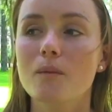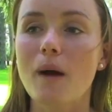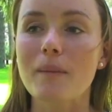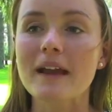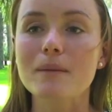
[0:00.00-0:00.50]

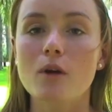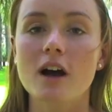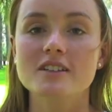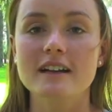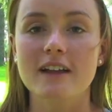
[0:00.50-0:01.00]
By being in
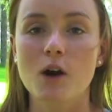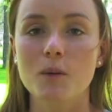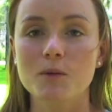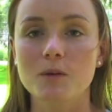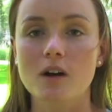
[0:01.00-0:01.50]
Project, I
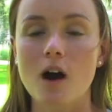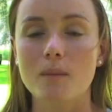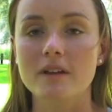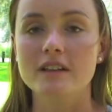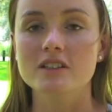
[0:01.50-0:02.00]
hope to
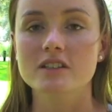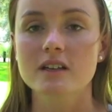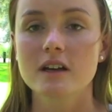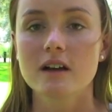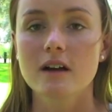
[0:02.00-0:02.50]
accomplish
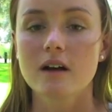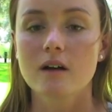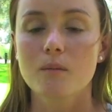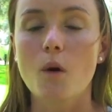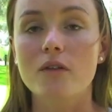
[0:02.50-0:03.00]

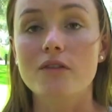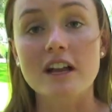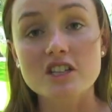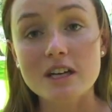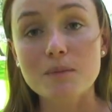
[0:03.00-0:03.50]
more
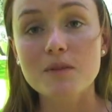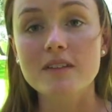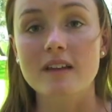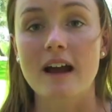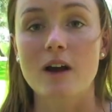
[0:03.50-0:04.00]

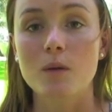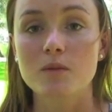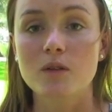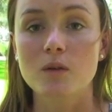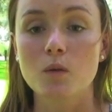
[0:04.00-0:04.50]
friendships. I hope
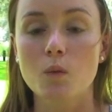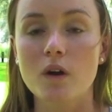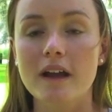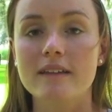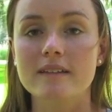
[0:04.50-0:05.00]
to
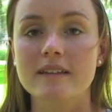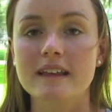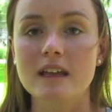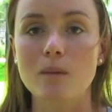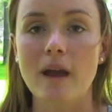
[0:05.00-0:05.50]
work as a
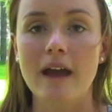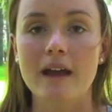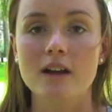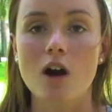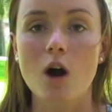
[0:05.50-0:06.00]
team
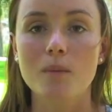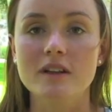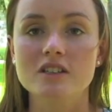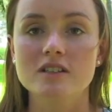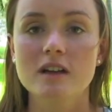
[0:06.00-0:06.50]
and
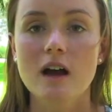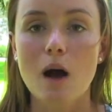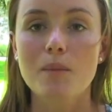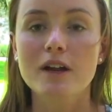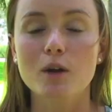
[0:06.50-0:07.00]
accomplish
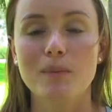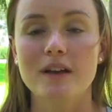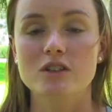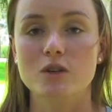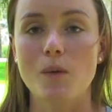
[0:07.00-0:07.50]
a bigger
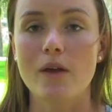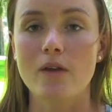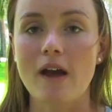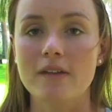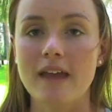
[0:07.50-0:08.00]
picture,
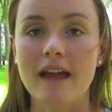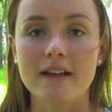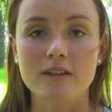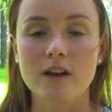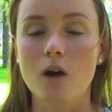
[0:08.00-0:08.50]
whether that
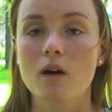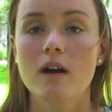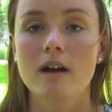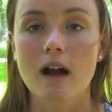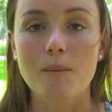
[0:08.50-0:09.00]
takes, you know,
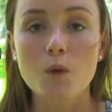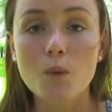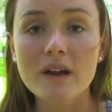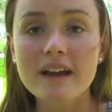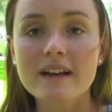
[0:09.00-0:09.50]
a couple
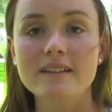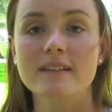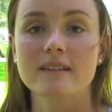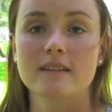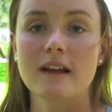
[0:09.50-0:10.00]
weeks,
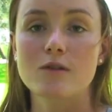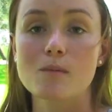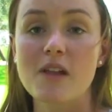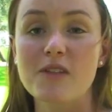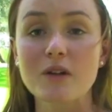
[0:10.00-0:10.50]

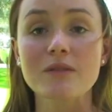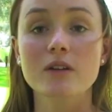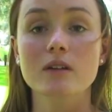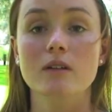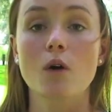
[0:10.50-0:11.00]
several months, or
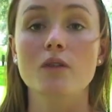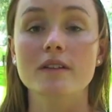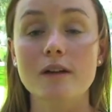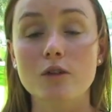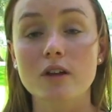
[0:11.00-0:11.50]
even over
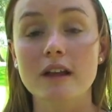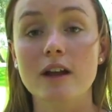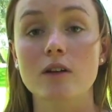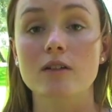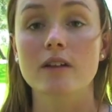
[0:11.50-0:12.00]
several
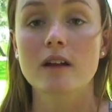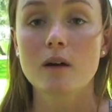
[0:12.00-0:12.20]
years.